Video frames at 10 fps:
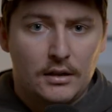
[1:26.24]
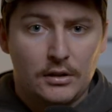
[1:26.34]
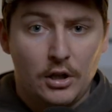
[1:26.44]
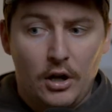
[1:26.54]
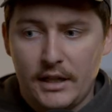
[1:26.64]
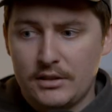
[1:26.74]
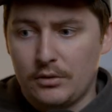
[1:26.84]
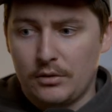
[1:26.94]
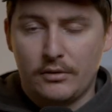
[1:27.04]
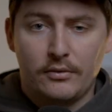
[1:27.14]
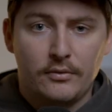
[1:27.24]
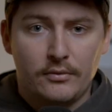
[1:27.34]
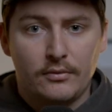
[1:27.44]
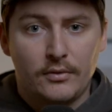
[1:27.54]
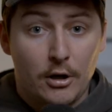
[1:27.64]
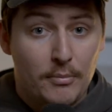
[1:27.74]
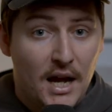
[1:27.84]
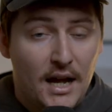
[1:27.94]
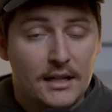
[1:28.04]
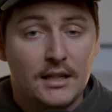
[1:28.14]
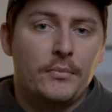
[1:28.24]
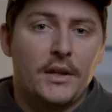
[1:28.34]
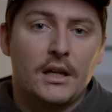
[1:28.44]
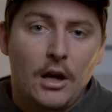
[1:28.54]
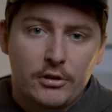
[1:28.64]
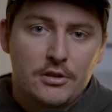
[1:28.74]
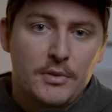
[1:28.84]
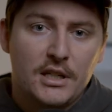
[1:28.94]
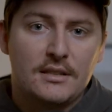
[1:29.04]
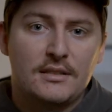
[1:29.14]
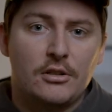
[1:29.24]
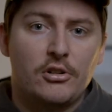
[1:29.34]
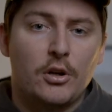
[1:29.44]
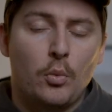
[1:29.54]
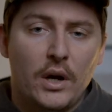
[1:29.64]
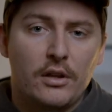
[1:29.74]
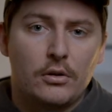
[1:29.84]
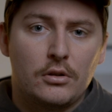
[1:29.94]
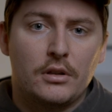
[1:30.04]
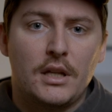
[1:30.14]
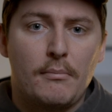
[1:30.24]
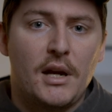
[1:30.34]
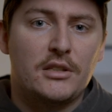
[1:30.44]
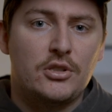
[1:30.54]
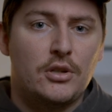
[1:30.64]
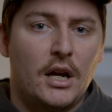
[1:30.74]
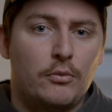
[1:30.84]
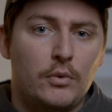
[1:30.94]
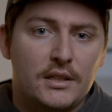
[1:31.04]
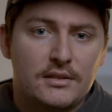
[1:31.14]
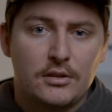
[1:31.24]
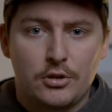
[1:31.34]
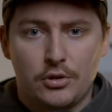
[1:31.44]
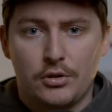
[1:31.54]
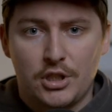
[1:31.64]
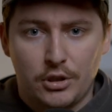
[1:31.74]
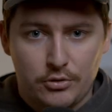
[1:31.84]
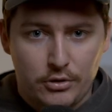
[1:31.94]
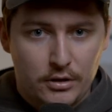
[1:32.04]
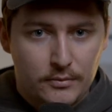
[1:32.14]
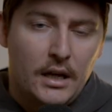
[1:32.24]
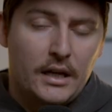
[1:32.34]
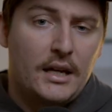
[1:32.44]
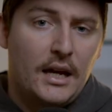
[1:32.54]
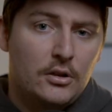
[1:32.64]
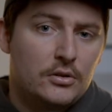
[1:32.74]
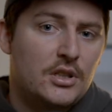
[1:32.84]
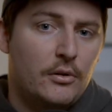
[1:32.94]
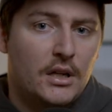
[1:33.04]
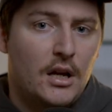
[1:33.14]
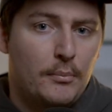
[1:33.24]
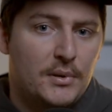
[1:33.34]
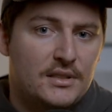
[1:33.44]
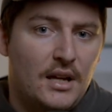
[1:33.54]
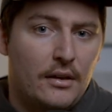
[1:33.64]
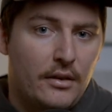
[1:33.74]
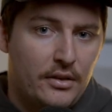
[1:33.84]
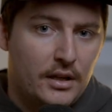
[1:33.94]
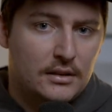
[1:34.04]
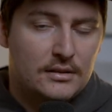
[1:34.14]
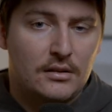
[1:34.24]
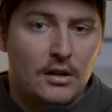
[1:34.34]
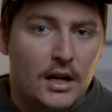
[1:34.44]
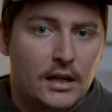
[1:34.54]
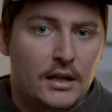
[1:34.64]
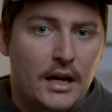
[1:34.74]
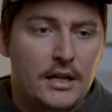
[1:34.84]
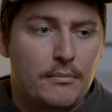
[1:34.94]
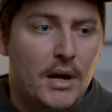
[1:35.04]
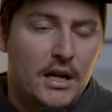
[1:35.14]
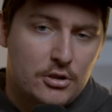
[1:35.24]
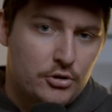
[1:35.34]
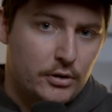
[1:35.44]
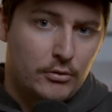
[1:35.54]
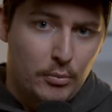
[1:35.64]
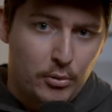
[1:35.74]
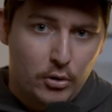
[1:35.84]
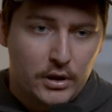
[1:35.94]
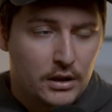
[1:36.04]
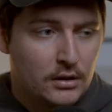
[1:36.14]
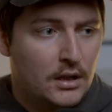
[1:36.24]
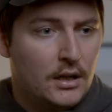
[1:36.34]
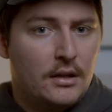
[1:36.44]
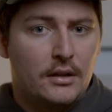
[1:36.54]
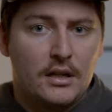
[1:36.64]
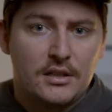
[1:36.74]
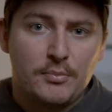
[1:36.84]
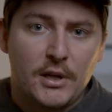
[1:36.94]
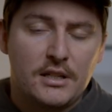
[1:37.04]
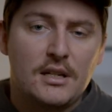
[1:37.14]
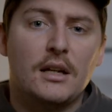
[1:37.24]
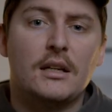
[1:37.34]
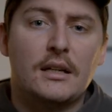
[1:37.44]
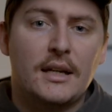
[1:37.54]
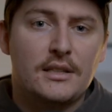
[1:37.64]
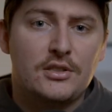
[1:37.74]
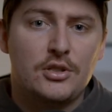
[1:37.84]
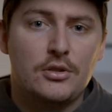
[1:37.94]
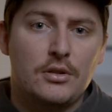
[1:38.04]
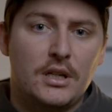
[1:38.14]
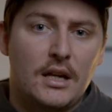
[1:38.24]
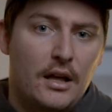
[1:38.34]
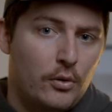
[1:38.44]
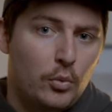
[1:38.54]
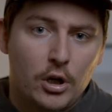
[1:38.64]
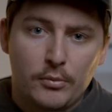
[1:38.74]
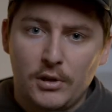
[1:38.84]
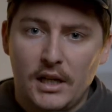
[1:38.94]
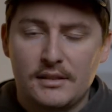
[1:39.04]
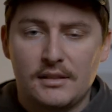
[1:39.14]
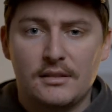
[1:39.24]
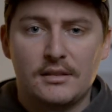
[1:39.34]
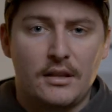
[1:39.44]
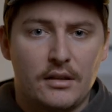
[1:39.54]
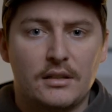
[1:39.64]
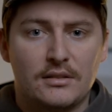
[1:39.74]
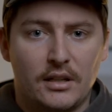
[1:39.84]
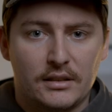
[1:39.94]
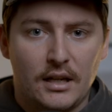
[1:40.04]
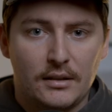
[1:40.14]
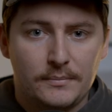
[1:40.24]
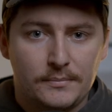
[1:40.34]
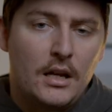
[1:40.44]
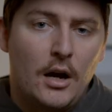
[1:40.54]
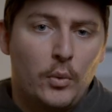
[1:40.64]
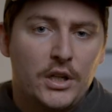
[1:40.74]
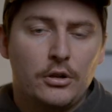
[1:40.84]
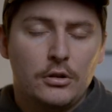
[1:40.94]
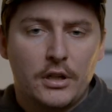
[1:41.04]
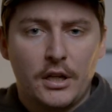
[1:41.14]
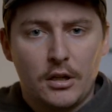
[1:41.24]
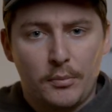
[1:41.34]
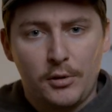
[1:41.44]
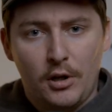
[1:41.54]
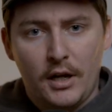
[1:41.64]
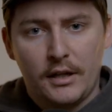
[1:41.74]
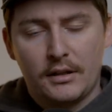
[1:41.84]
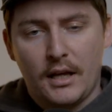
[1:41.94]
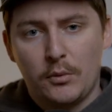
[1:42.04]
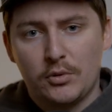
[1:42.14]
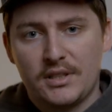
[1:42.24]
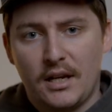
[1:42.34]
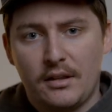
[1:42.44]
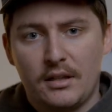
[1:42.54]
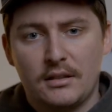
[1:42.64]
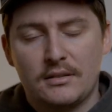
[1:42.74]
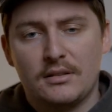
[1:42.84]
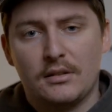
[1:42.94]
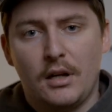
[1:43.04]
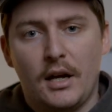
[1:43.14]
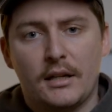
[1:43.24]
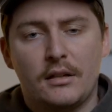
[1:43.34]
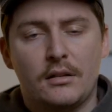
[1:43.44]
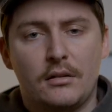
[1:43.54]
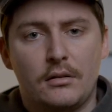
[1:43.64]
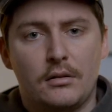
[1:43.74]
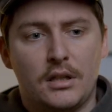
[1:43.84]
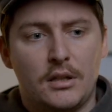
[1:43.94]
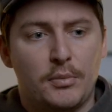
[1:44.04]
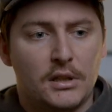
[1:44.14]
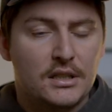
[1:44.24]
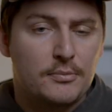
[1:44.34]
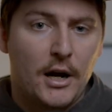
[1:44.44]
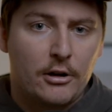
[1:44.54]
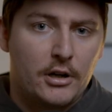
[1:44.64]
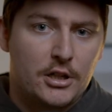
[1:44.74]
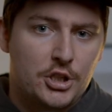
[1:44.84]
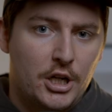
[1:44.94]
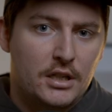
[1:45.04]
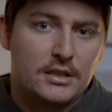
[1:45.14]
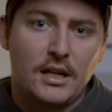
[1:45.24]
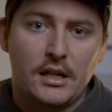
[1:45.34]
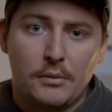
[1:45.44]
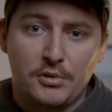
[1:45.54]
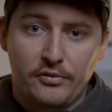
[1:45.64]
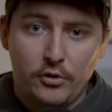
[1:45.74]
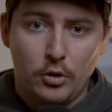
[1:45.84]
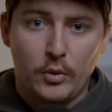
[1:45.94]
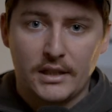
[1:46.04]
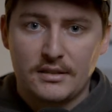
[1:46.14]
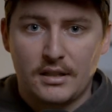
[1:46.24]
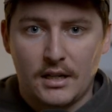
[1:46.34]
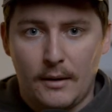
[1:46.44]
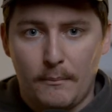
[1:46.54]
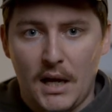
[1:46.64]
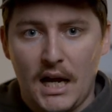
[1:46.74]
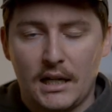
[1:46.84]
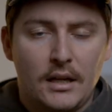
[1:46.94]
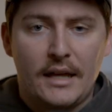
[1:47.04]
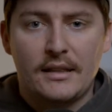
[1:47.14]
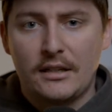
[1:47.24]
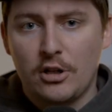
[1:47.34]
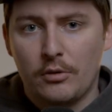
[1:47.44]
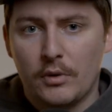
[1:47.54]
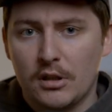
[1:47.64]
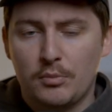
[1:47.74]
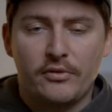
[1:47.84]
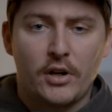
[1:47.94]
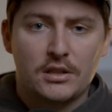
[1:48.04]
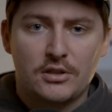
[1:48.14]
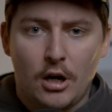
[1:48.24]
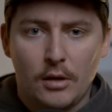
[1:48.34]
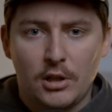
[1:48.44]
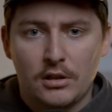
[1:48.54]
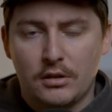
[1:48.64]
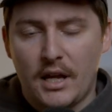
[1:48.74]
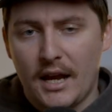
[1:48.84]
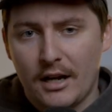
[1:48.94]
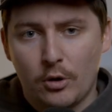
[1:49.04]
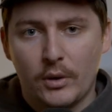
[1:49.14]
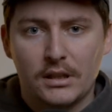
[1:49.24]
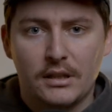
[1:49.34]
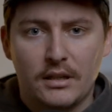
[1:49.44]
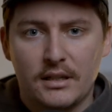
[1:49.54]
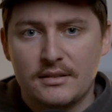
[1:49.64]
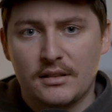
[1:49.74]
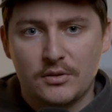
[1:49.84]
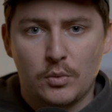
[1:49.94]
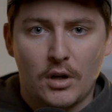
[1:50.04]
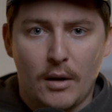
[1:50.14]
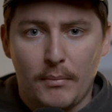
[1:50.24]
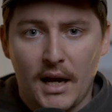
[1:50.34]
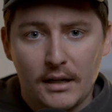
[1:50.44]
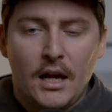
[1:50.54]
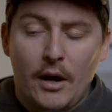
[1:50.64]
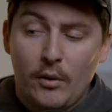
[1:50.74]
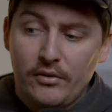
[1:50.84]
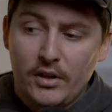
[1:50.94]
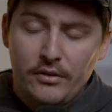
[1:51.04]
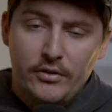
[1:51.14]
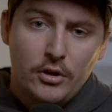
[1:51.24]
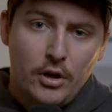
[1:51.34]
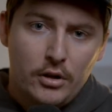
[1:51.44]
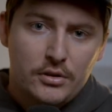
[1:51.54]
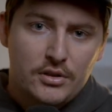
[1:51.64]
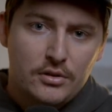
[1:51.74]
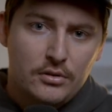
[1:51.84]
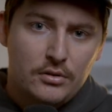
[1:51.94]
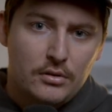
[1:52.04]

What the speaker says: light or very bad, they're going to be considering whether or not that makes you a risk to children. It can also encompass other things like any mandatory reporting that has been done against you in other workplaces and things like that. Now, when you're looking at applying, they will say things like the police background check can take up to 4 weeks to come back, and they don't really provide a timeline on how quickly these things will come back. However, if you go to